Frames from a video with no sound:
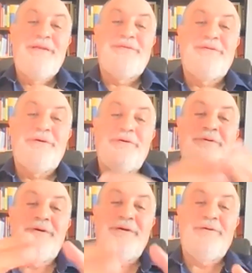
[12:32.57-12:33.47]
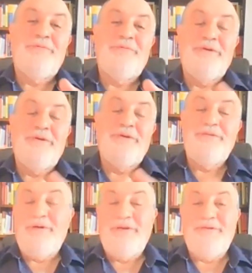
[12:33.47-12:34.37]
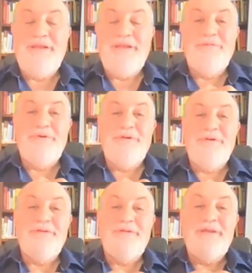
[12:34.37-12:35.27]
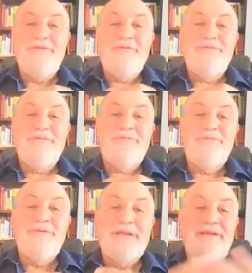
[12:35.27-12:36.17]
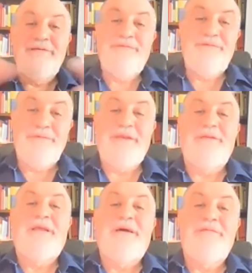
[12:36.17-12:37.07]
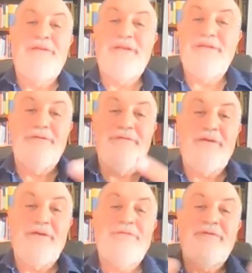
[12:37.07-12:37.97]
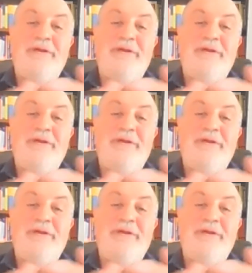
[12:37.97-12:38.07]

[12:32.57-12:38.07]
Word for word: So uh, once you understand the world, then you can live a better life, and that's sort of like we're trying